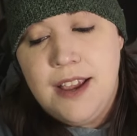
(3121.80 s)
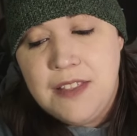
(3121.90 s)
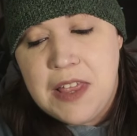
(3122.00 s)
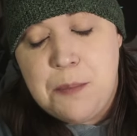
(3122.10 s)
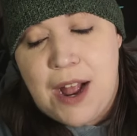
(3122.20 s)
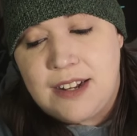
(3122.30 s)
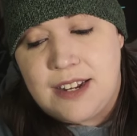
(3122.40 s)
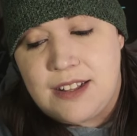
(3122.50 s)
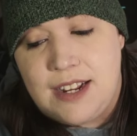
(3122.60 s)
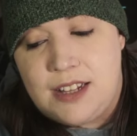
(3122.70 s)
They
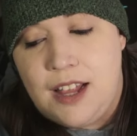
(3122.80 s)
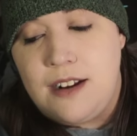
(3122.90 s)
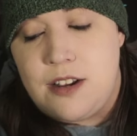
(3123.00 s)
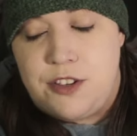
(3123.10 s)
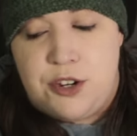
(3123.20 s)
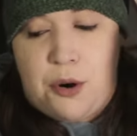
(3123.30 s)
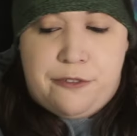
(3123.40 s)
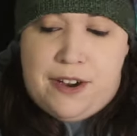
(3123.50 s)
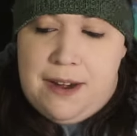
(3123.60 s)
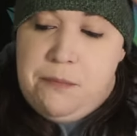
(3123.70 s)
practically clung to the
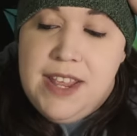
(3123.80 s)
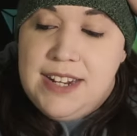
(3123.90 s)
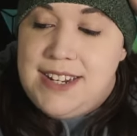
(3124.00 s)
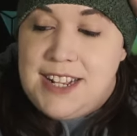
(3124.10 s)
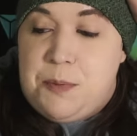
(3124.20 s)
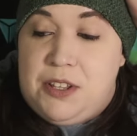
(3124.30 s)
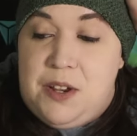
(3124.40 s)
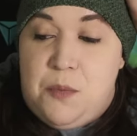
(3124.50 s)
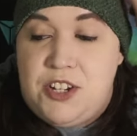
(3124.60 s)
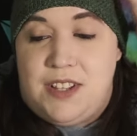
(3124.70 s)
doorframe, desperately
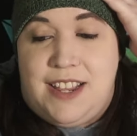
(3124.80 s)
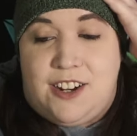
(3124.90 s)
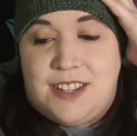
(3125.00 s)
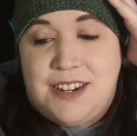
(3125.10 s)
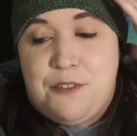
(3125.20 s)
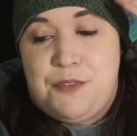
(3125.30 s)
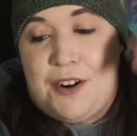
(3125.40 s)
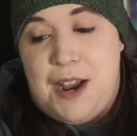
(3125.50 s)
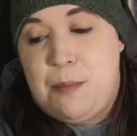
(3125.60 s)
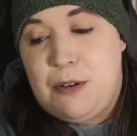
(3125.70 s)
wishing they could stuff their
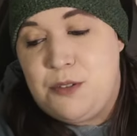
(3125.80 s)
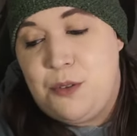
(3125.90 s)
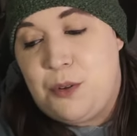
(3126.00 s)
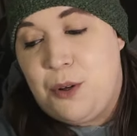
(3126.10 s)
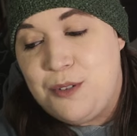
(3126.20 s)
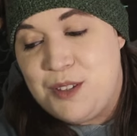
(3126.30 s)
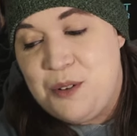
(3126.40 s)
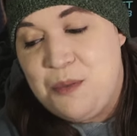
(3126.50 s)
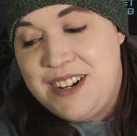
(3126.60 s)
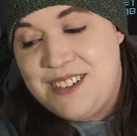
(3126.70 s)
eyeballs through the holes in
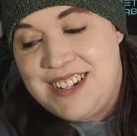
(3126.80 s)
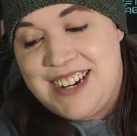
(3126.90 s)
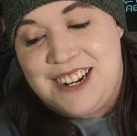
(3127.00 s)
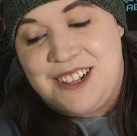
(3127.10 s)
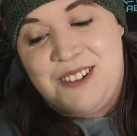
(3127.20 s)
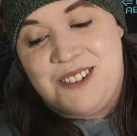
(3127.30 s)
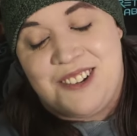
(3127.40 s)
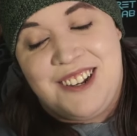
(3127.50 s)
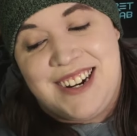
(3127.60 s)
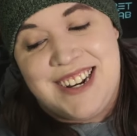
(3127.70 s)
the windows to get a closer
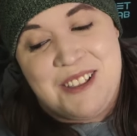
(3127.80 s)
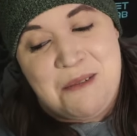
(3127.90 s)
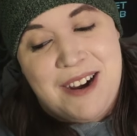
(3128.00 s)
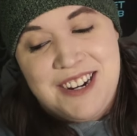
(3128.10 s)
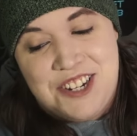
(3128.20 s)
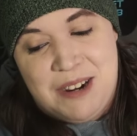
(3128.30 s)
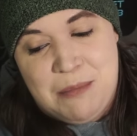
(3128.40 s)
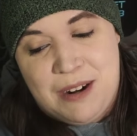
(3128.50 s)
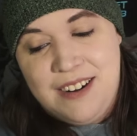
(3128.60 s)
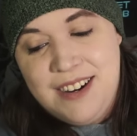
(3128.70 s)
look into the White
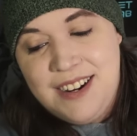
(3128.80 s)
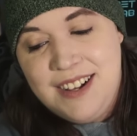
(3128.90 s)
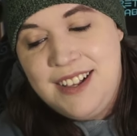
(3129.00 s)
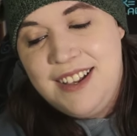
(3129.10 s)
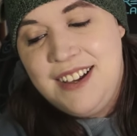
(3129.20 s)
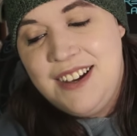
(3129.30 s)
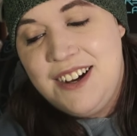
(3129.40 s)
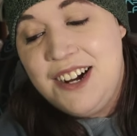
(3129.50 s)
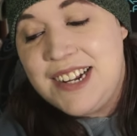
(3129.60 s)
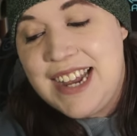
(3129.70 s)
Chamber.
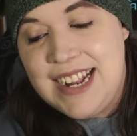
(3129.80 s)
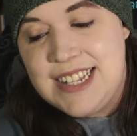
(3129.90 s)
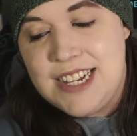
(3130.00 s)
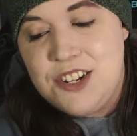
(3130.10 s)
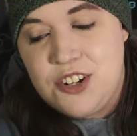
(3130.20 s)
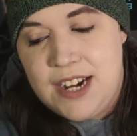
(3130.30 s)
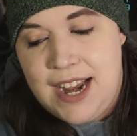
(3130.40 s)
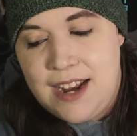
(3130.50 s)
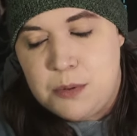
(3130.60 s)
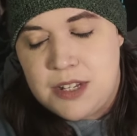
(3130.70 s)
Hookhand's injured
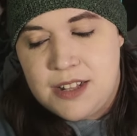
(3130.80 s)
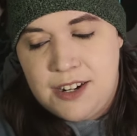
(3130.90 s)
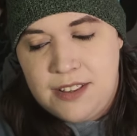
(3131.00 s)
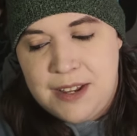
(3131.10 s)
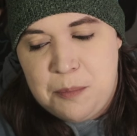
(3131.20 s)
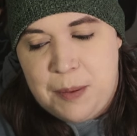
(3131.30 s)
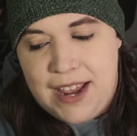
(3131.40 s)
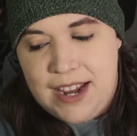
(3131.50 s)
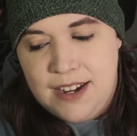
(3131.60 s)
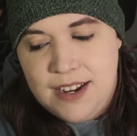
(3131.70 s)
hand was clearly in
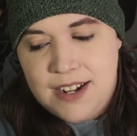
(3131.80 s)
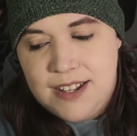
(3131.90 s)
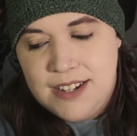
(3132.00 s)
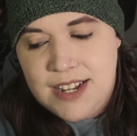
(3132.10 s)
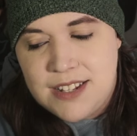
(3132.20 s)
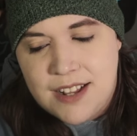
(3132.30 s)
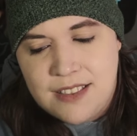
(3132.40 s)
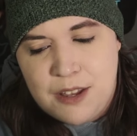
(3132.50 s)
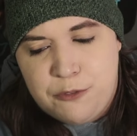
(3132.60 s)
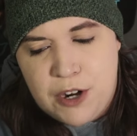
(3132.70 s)
pain. He
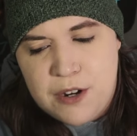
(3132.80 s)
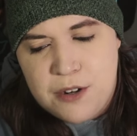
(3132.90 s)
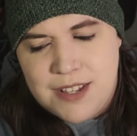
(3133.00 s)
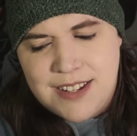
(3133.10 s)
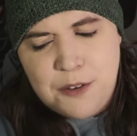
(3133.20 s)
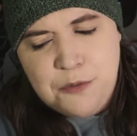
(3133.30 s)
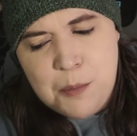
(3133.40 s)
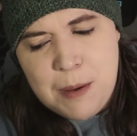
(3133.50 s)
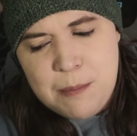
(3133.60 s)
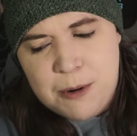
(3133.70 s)
suddenly froze, as if
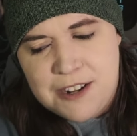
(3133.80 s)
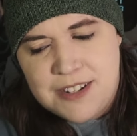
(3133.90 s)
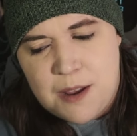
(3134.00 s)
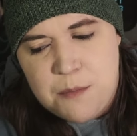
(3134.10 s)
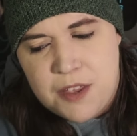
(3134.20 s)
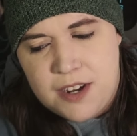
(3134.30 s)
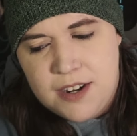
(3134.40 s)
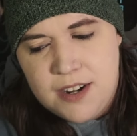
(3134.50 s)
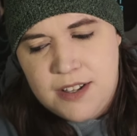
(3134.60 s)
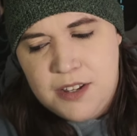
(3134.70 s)
remembering something.
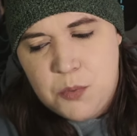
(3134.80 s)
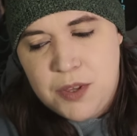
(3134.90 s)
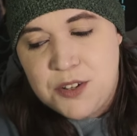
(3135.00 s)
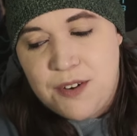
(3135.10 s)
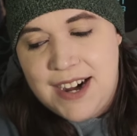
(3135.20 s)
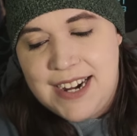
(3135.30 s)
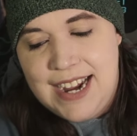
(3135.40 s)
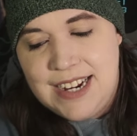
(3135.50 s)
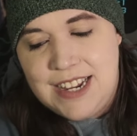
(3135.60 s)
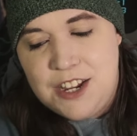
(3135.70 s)
With his right
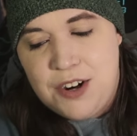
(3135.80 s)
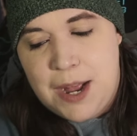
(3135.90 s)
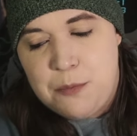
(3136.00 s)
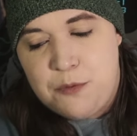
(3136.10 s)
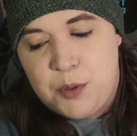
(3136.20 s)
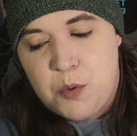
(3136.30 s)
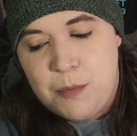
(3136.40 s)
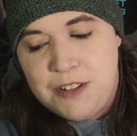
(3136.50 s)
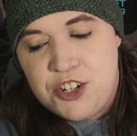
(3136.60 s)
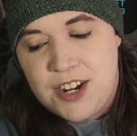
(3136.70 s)
hand, he grabbed for the
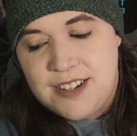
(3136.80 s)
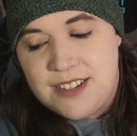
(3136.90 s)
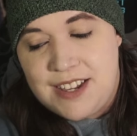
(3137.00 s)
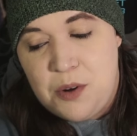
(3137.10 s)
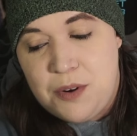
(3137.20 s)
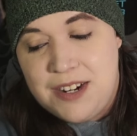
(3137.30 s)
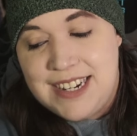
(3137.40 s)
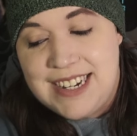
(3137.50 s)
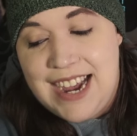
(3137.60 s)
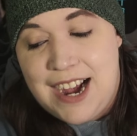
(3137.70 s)
woman's chest like he wanted to
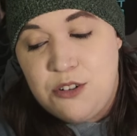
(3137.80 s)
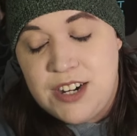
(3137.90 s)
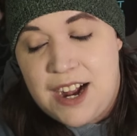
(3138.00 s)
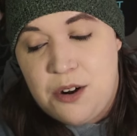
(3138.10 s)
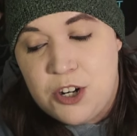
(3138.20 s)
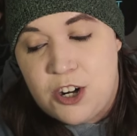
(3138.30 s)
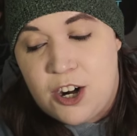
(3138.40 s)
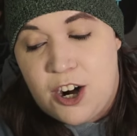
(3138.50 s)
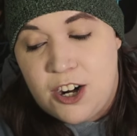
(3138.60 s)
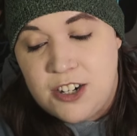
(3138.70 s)
gouge out her
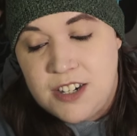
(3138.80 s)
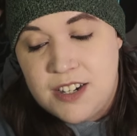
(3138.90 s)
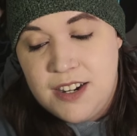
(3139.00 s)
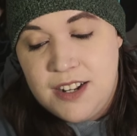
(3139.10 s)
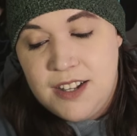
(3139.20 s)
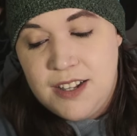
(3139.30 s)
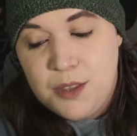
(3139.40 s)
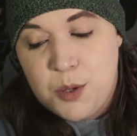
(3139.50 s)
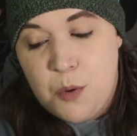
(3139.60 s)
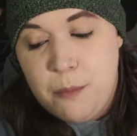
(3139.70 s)
heart.
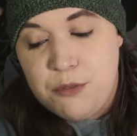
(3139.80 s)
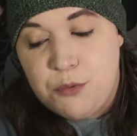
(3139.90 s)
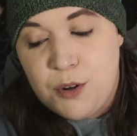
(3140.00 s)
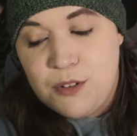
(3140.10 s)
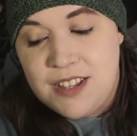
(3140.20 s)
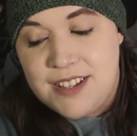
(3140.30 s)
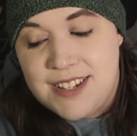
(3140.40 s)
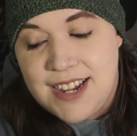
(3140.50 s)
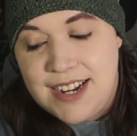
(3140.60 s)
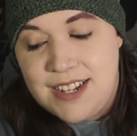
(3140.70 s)
The woman rolled to the
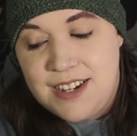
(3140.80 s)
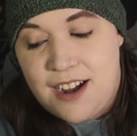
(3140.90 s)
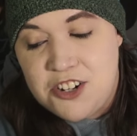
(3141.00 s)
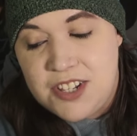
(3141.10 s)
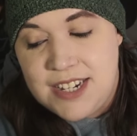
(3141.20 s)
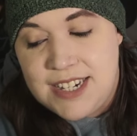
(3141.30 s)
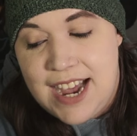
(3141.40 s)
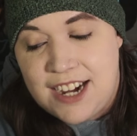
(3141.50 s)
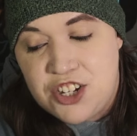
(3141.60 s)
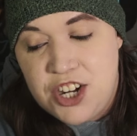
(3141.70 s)
side to dodge the
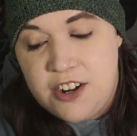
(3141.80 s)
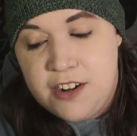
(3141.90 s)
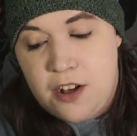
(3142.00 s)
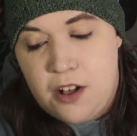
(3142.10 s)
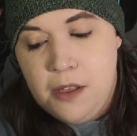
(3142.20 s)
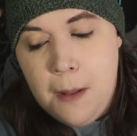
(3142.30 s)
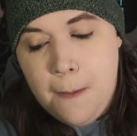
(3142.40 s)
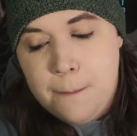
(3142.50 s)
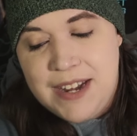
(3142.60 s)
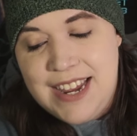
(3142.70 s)
attack, chair and all,
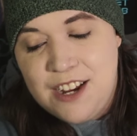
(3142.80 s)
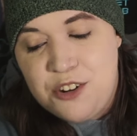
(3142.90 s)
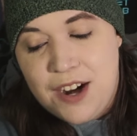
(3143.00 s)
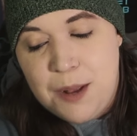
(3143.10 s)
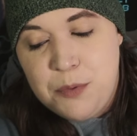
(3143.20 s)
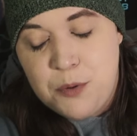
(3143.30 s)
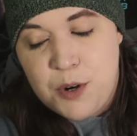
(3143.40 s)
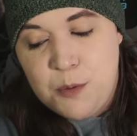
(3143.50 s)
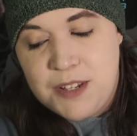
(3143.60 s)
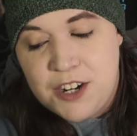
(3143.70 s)
but he had grabbed the
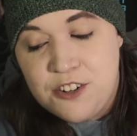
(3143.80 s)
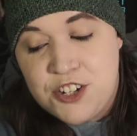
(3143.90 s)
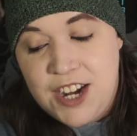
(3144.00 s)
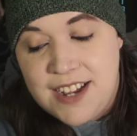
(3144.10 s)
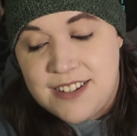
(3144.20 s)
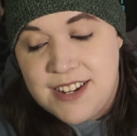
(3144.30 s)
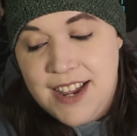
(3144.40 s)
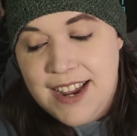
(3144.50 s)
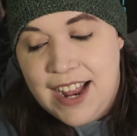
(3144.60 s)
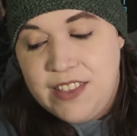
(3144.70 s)
robes at her chest,
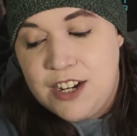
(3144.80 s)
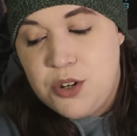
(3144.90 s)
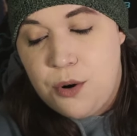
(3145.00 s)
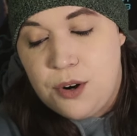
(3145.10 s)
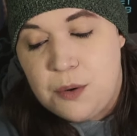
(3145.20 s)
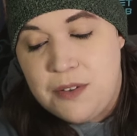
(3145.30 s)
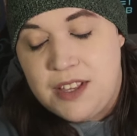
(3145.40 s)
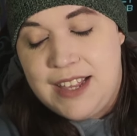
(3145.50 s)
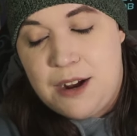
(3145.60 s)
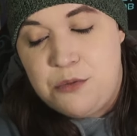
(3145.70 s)
and they tore with
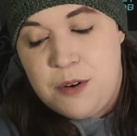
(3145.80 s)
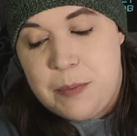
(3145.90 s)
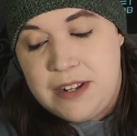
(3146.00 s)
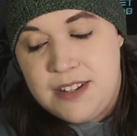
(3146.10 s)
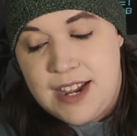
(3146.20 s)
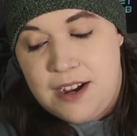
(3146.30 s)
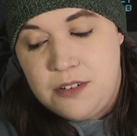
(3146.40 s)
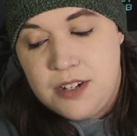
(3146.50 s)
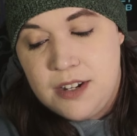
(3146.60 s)
a loud ripping sound.